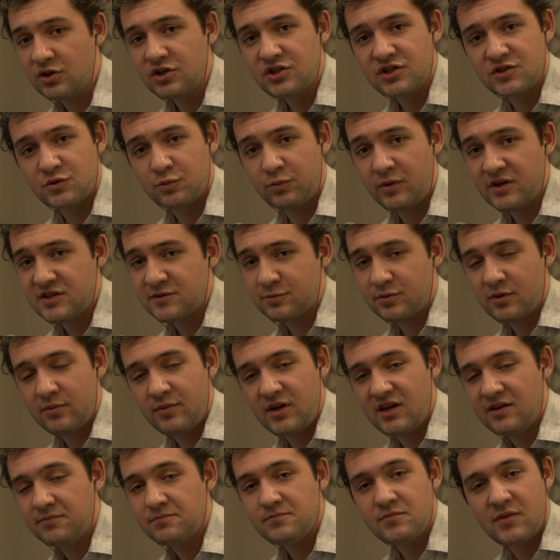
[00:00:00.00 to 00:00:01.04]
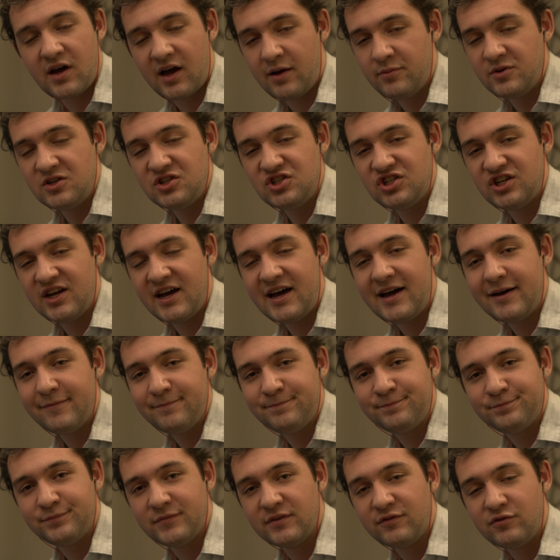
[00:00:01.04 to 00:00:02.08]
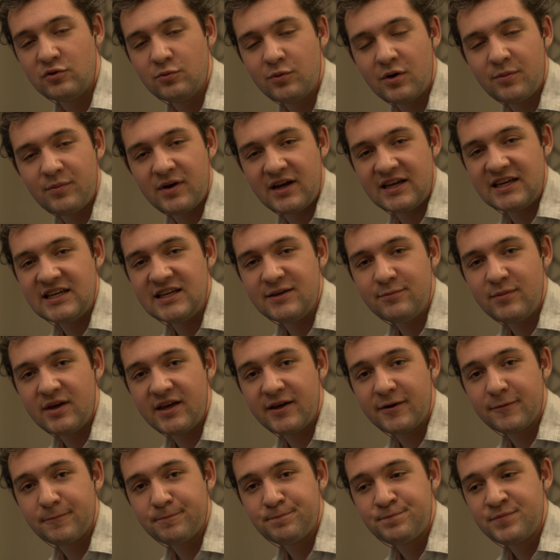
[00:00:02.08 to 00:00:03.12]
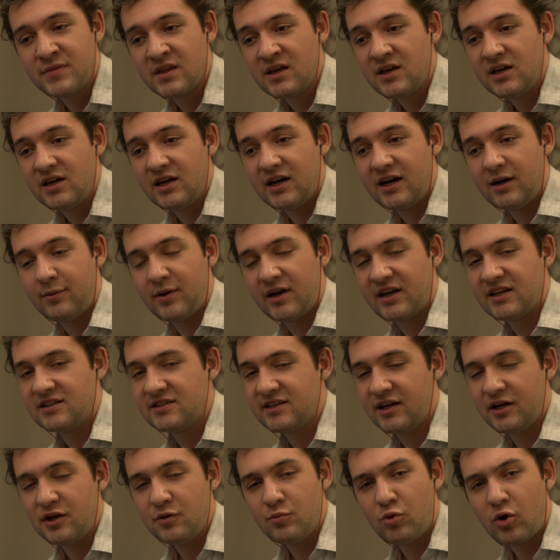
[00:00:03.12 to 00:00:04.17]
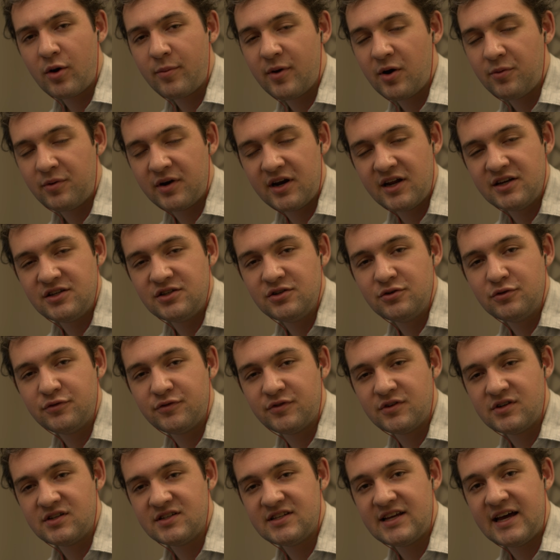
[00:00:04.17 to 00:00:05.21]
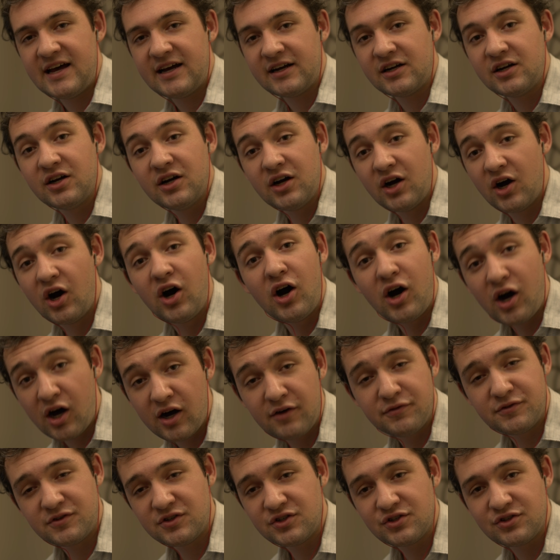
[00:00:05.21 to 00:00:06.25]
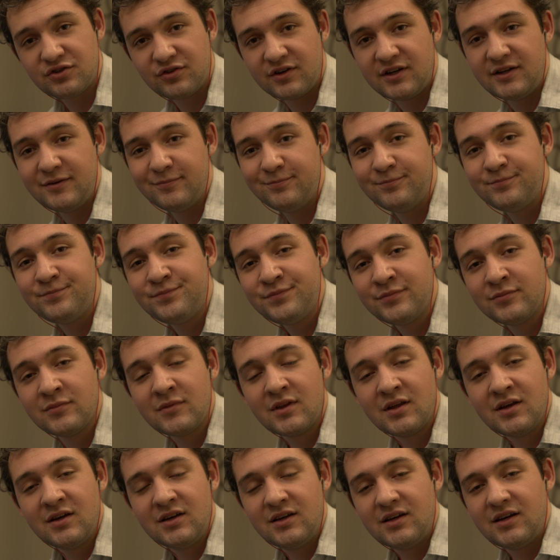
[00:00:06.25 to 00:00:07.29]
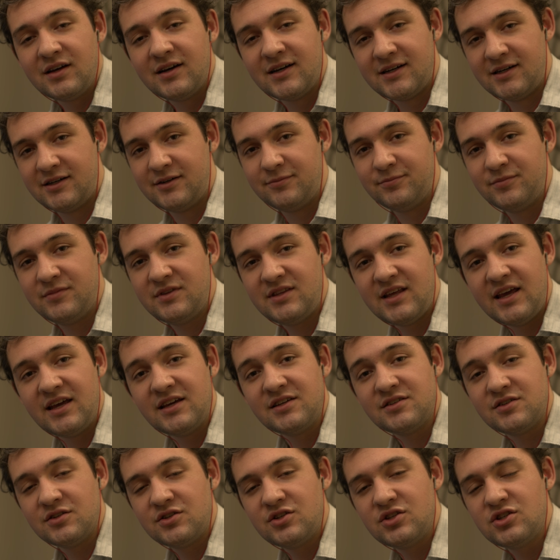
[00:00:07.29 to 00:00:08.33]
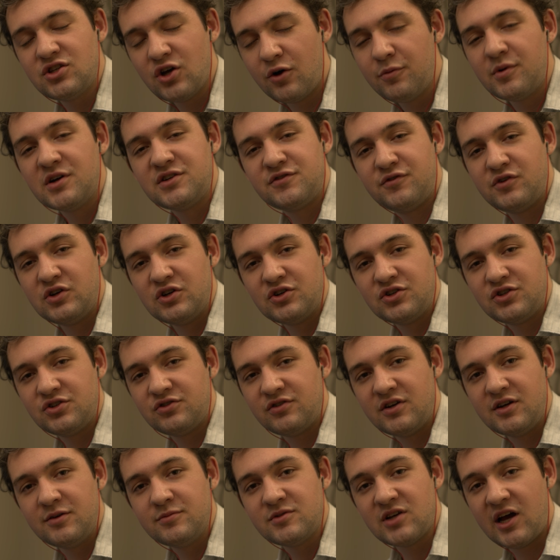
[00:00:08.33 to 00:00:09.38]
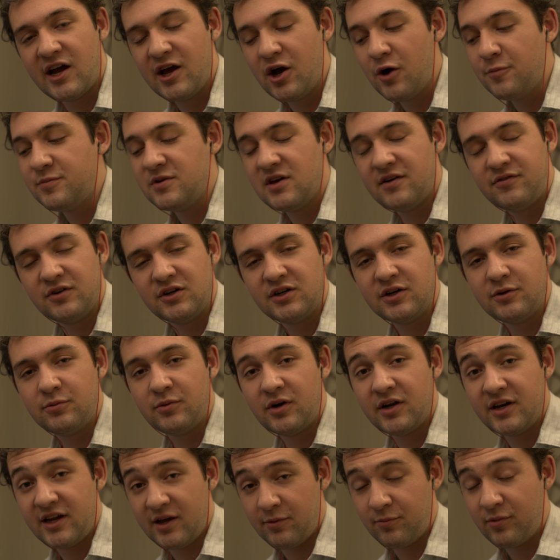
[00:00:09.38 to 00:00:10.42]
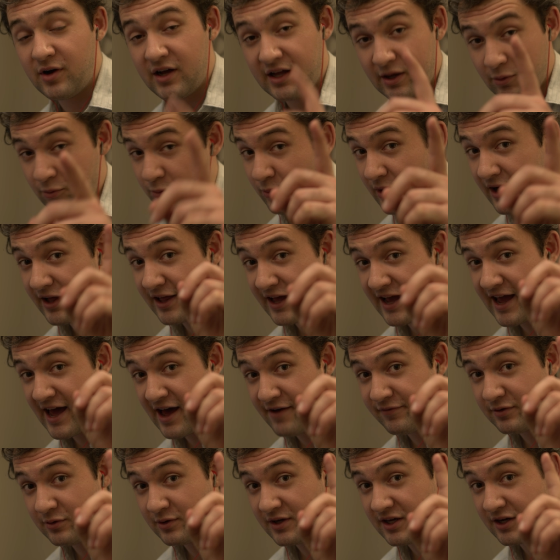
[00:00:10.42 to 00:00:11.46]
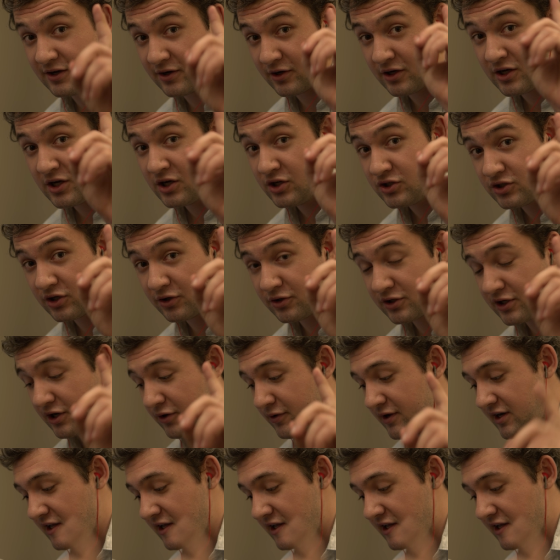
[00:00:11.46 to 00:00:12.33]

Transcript: can just whisper me. I'm in chat. If you want my email, um, I can tell you more about what I do for Zach off stream. Um, thanks so much for your streams. I hope you have a good one. And while, while I have you here, don't go